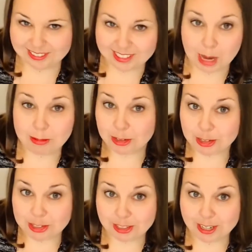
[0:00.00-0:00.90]
I'm
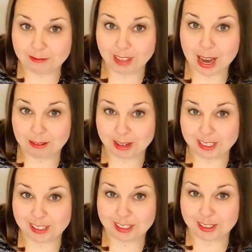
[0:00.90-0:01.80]
sure she'll love that
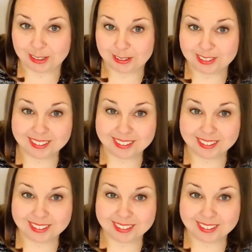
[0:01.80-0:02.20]
one too.